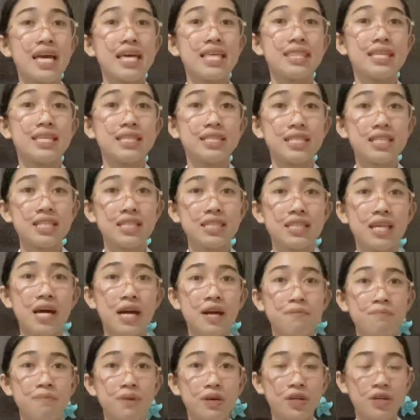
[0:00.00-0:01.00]
This is
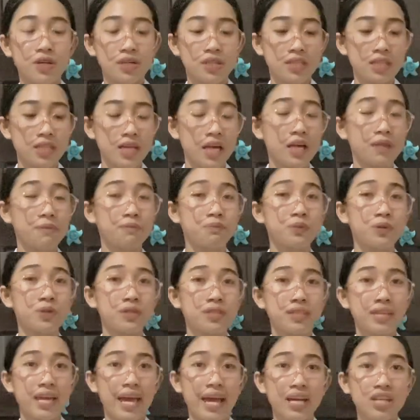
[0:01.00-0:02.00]
done because it
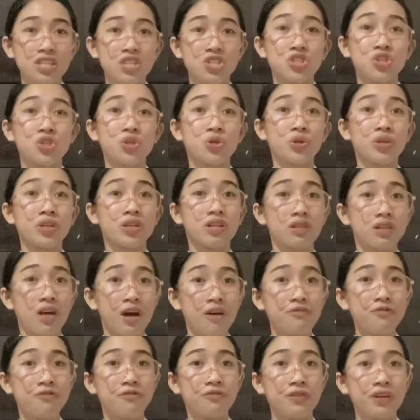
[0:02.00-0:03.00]
protects your
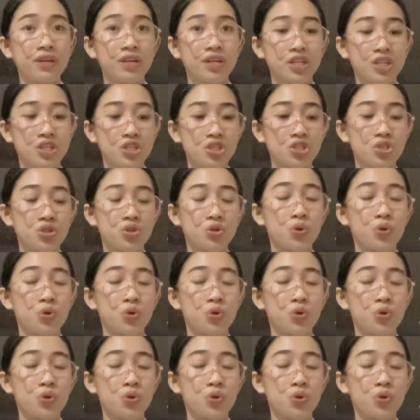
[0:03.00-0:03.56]
glove fingers